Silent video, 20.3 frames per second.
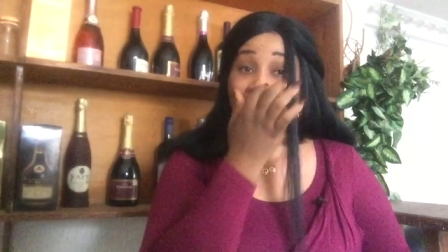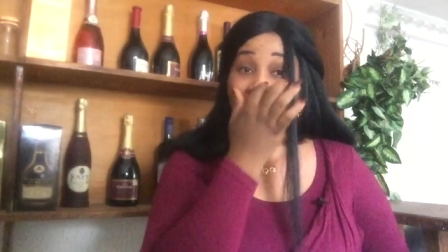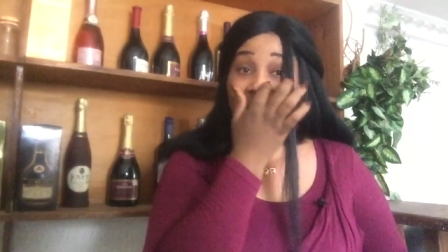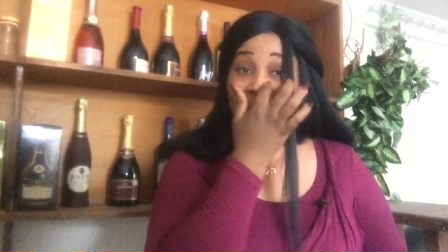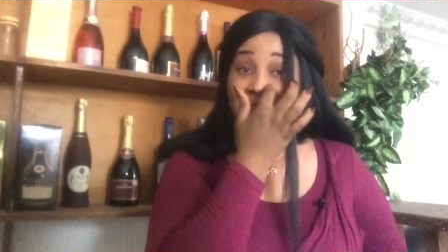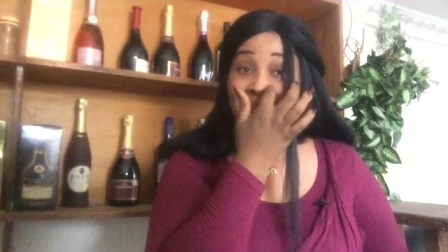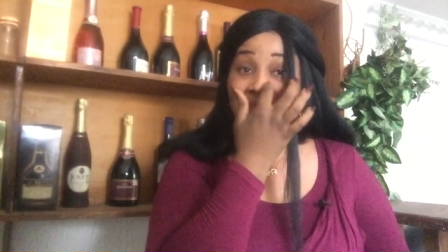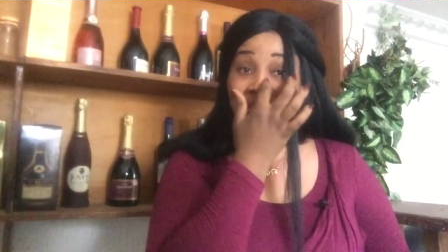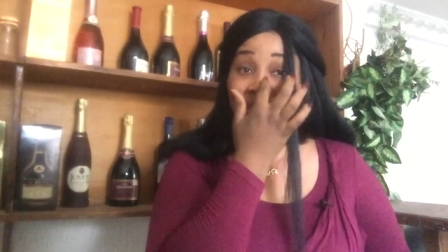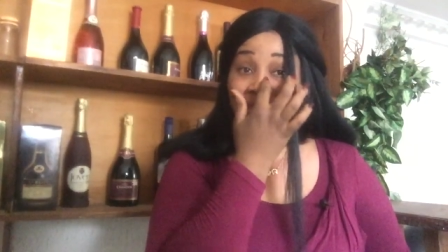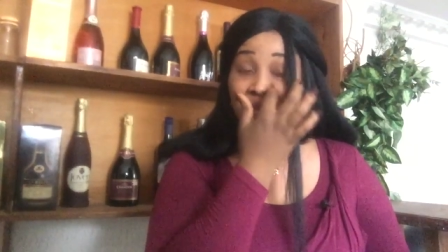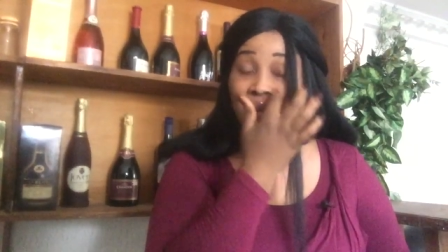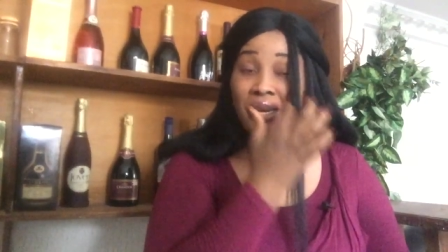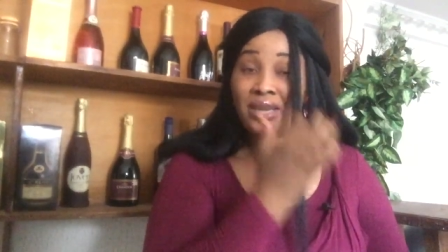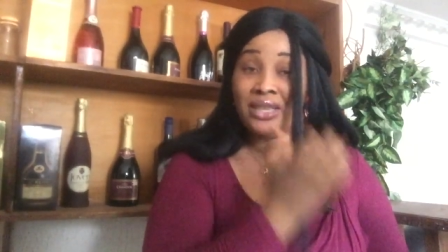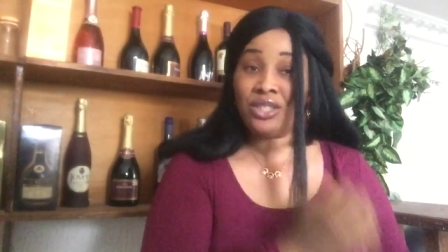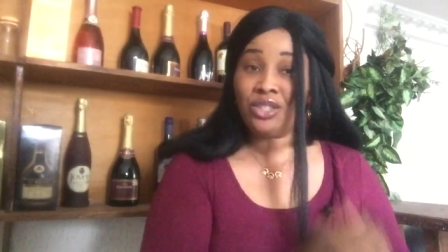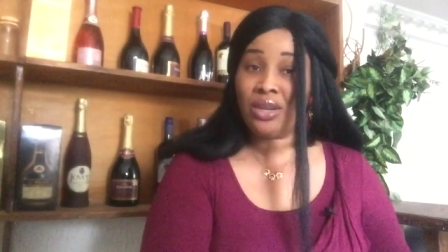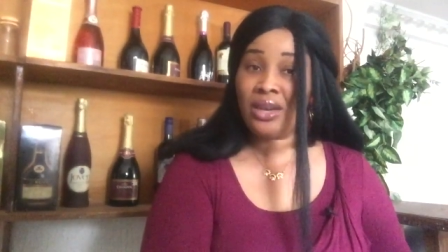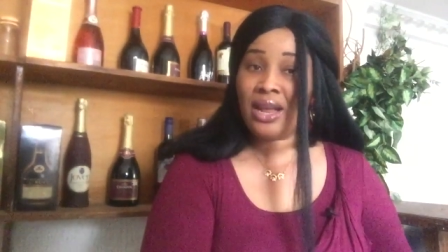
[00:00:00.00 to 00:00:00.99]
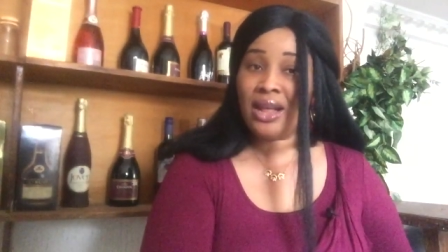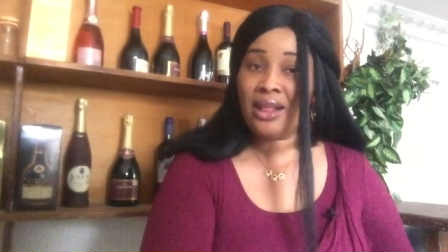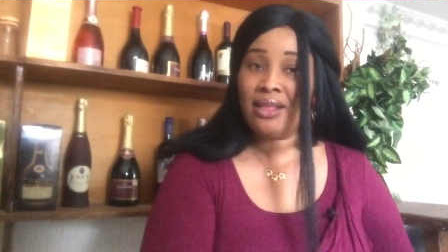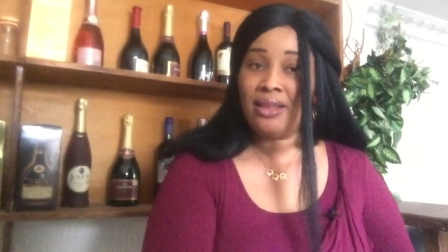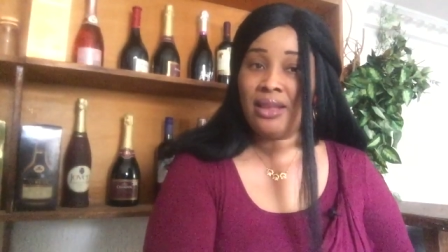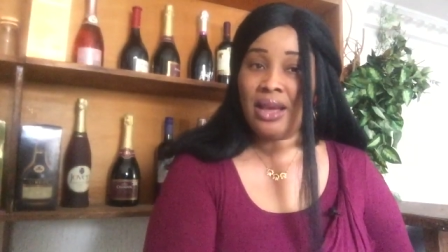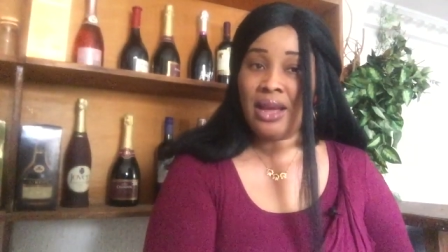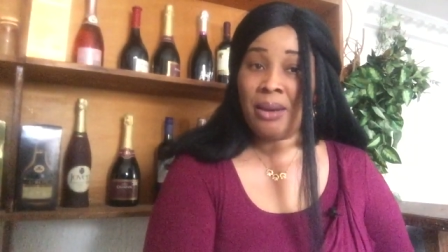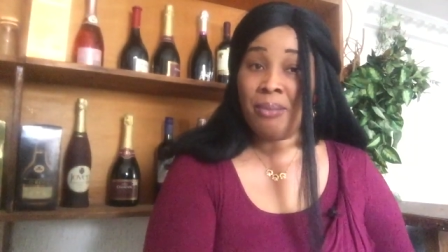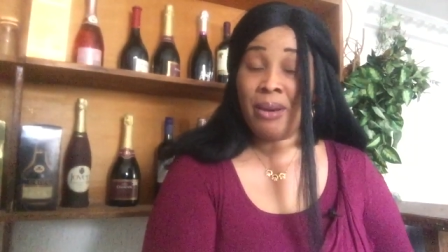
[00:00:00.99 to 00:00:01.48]
and is
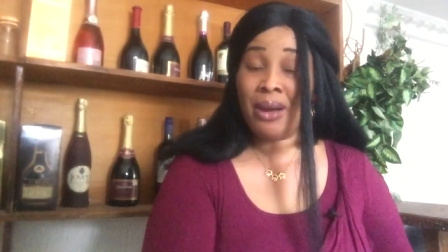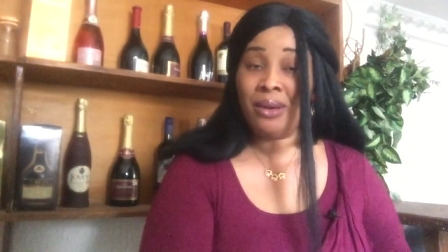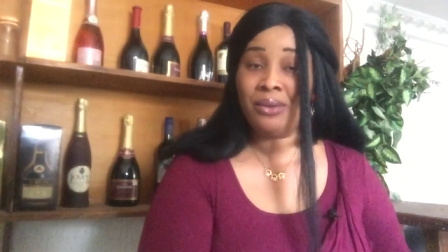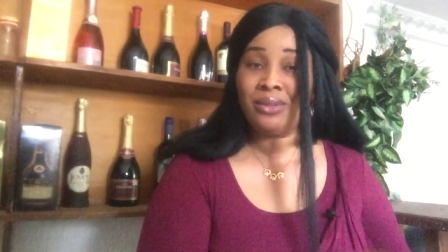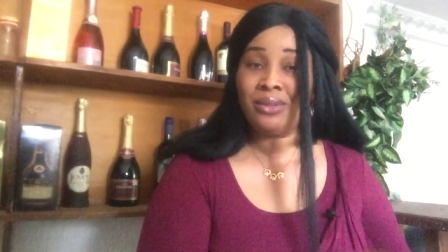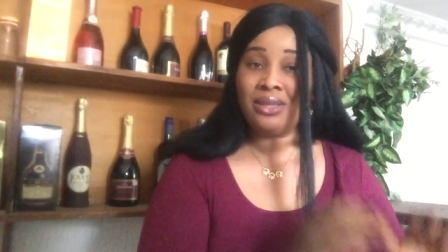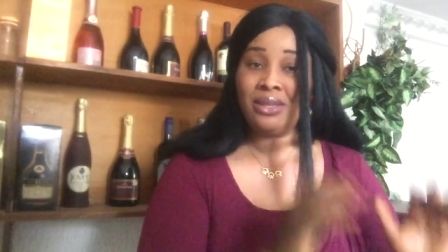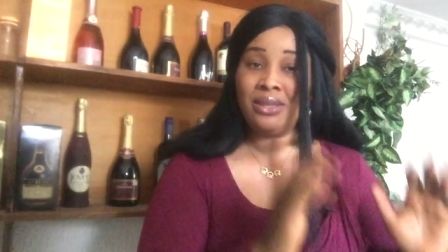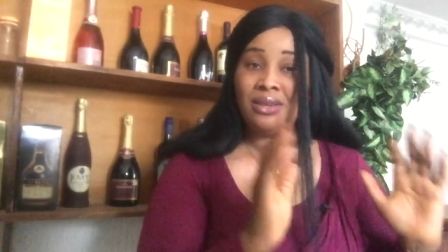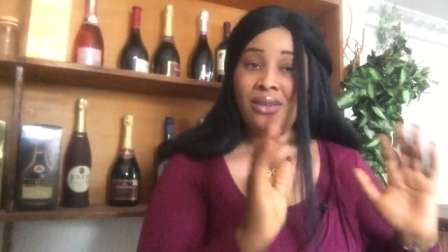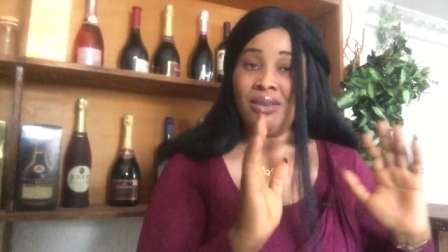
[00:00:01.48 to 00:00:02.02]
traditional about